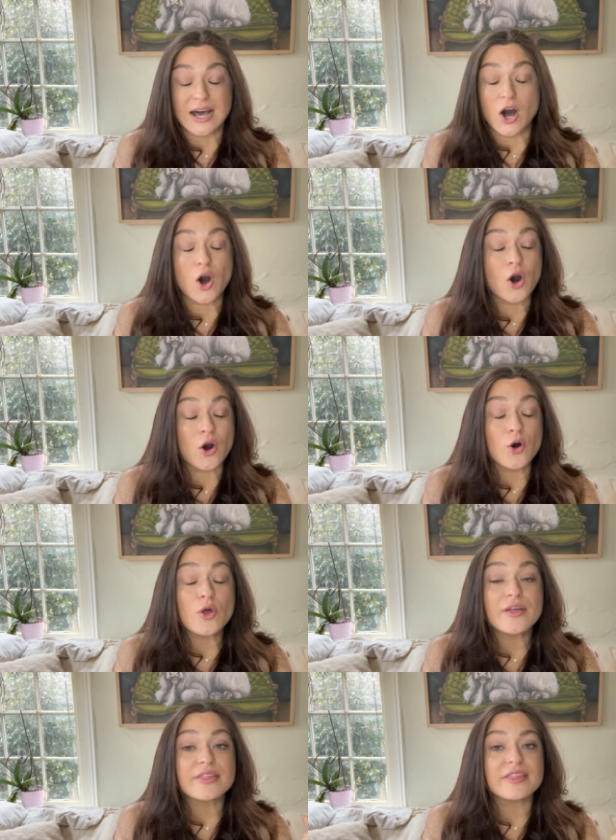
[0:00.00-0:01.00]

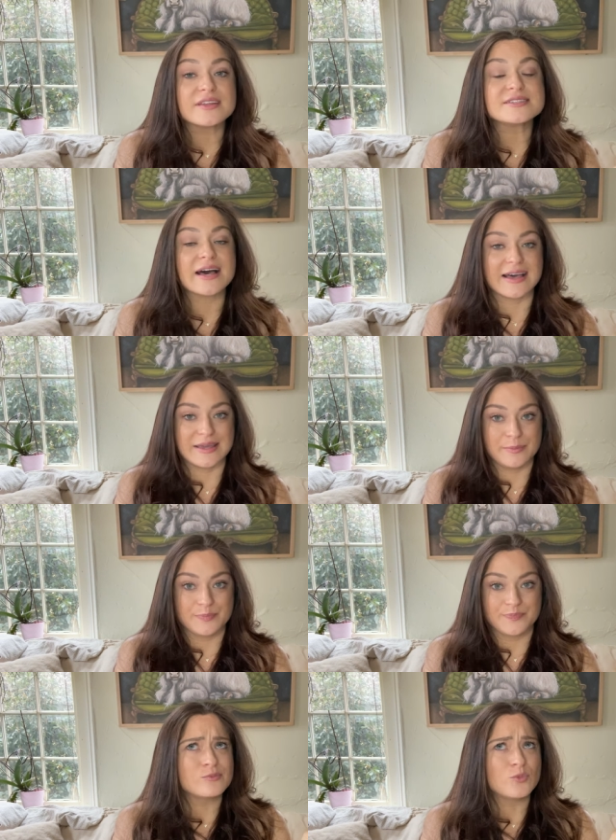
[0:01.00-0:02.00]
All the time.
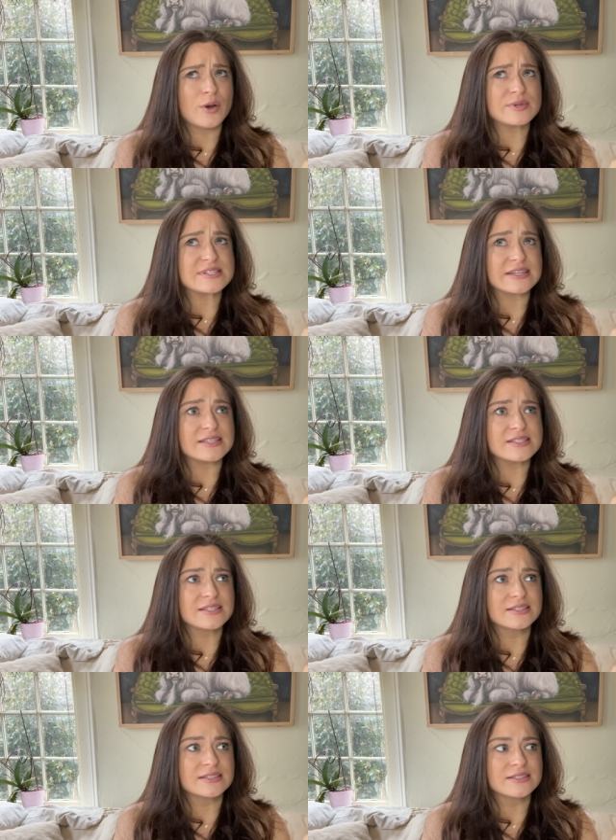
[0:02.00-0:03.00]
What was it?
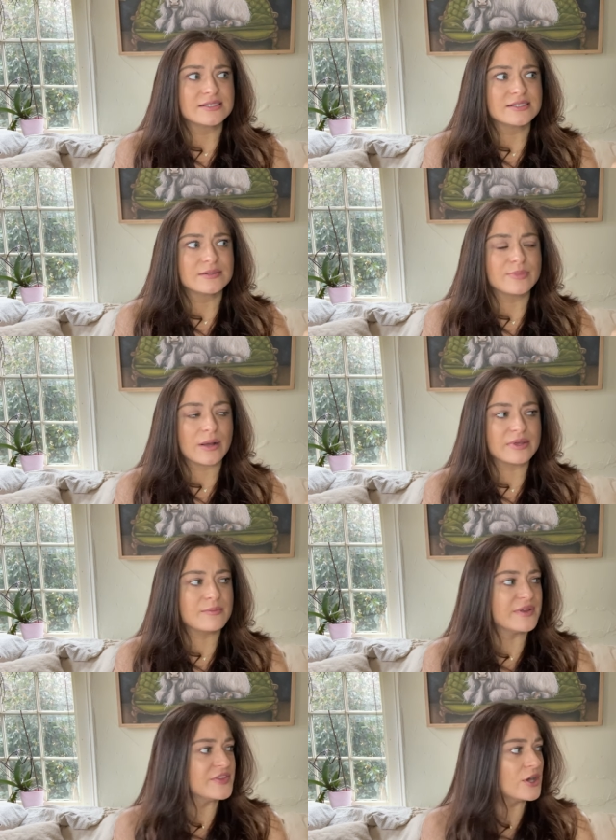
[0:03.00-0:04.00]
Probably a
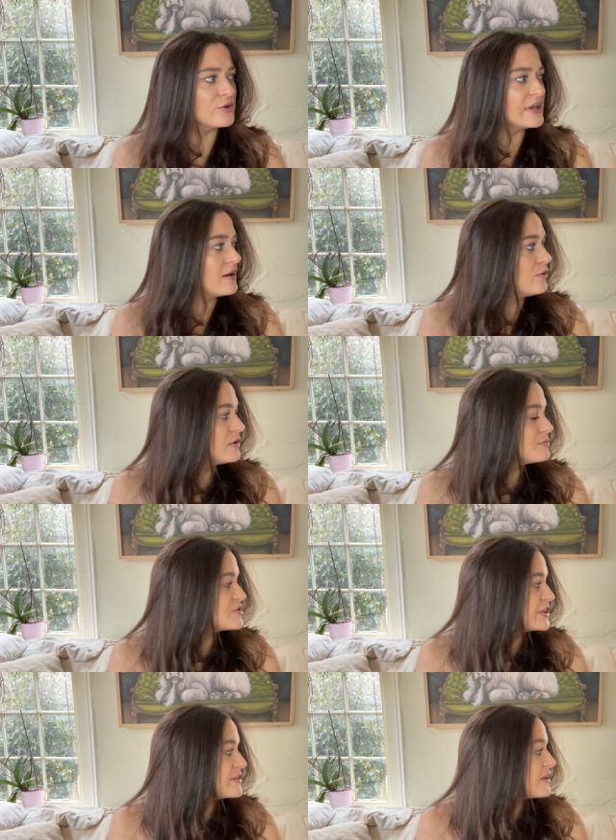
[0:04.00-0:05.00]
month ago now. I'm
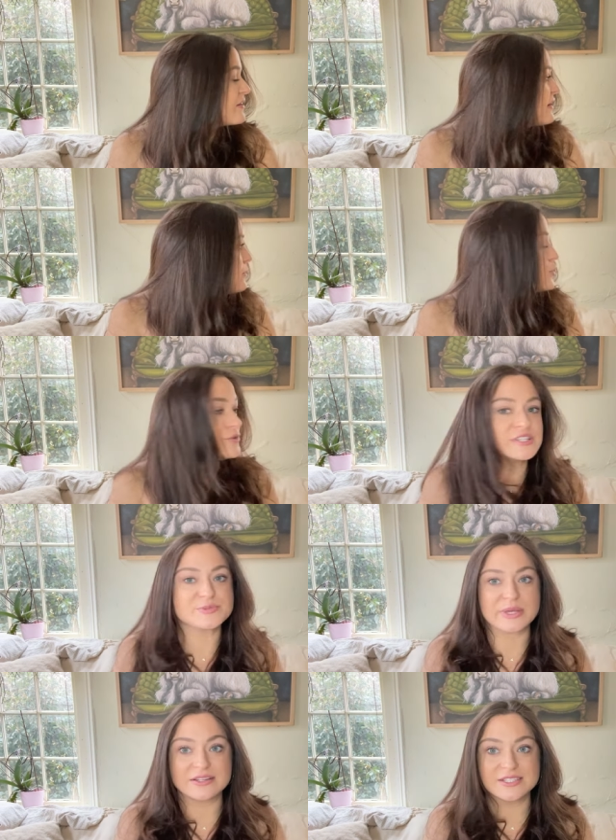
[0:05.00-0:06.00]
trying to think of how old these
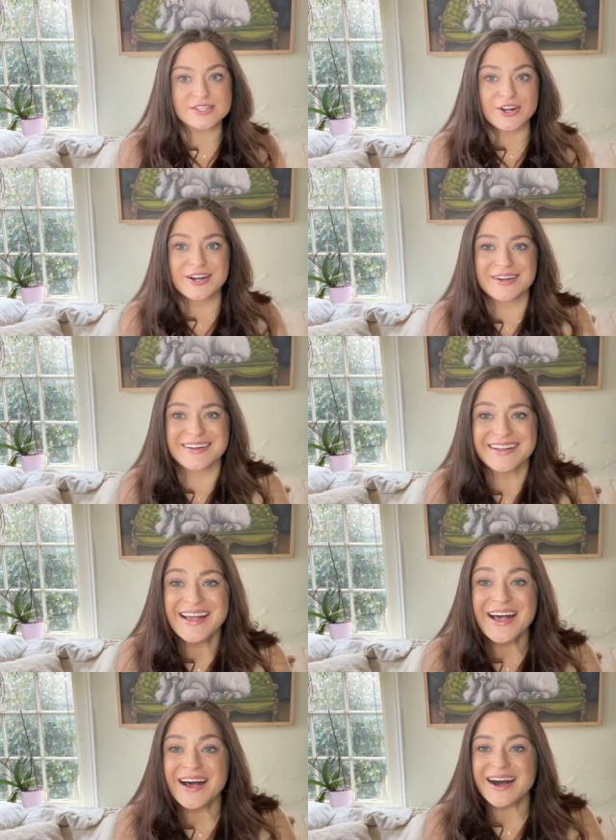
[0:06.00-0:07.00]
piglets are.
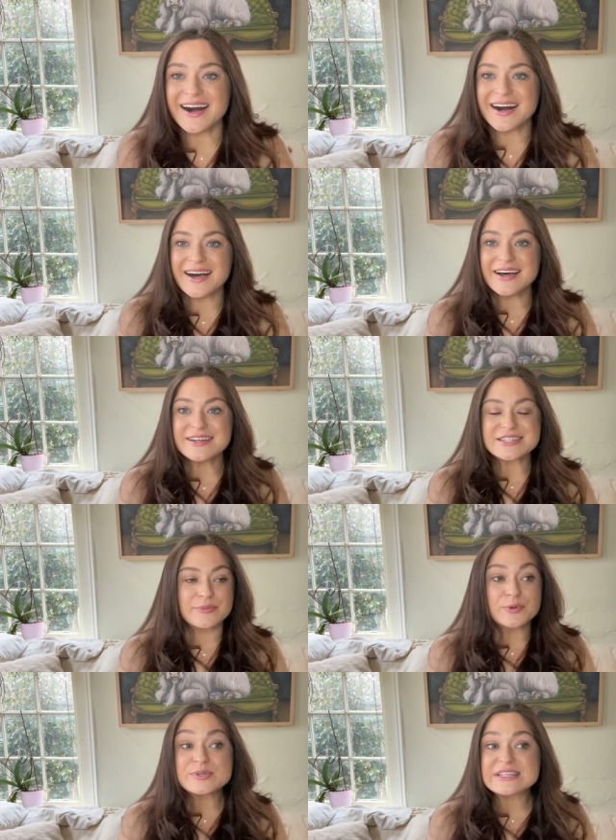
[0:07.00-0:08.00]
uh,
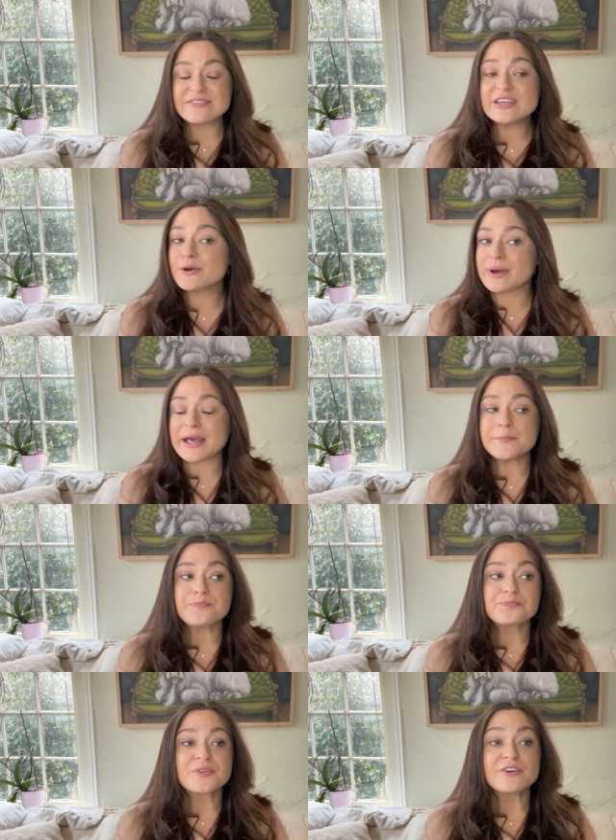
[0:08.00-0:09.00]
someone was giving away
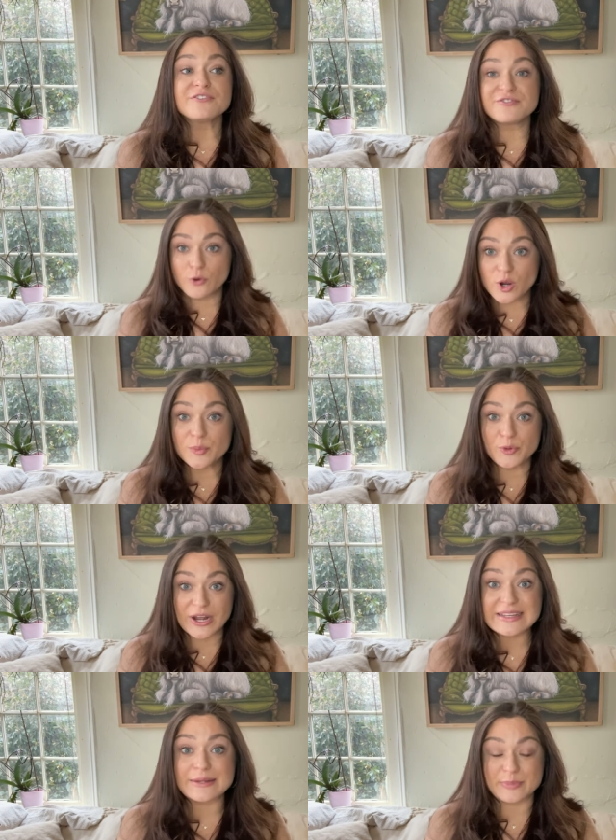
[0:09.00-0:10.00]
four
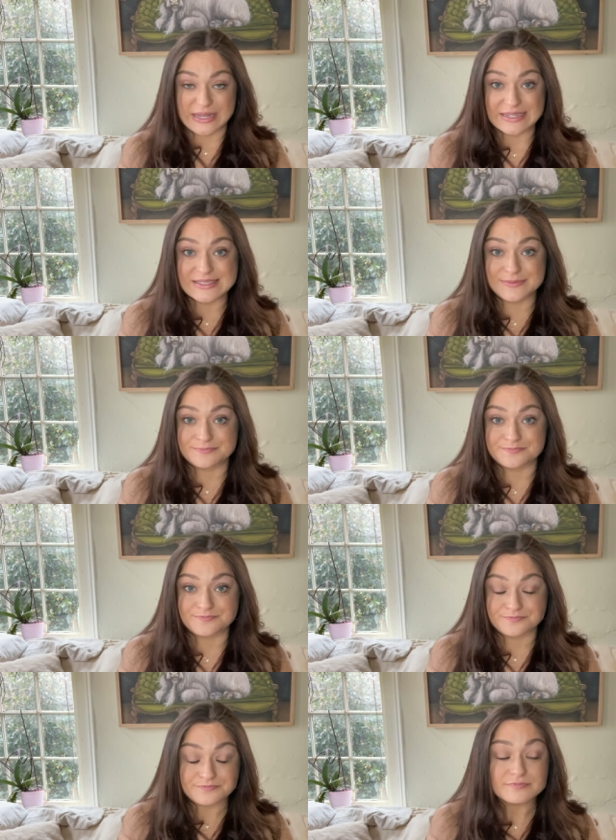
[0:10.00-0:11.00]
pregnant pigs
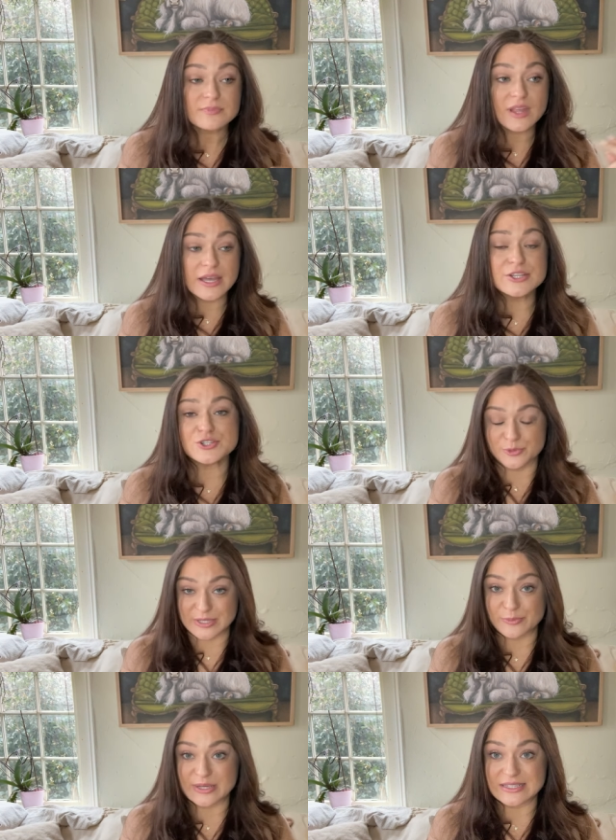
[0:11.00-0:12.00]
and two male
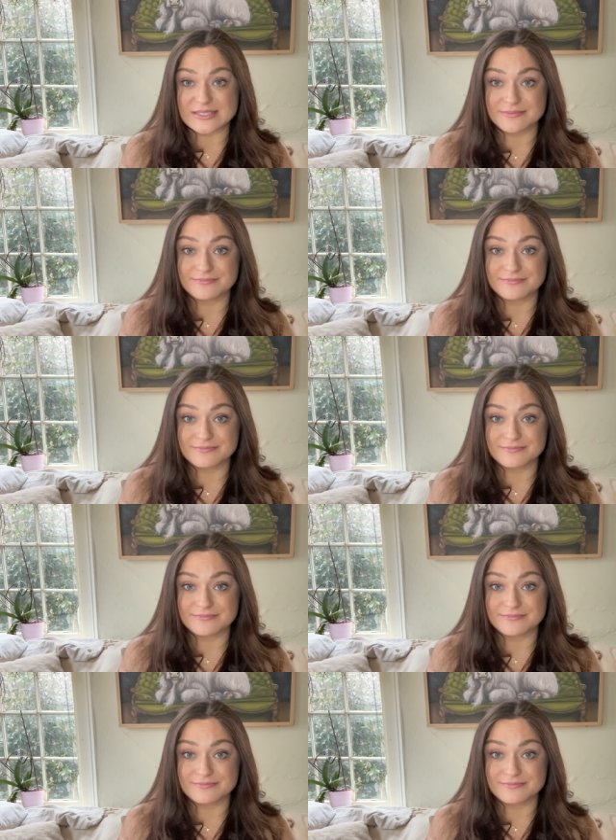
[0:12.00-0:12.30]
pigs.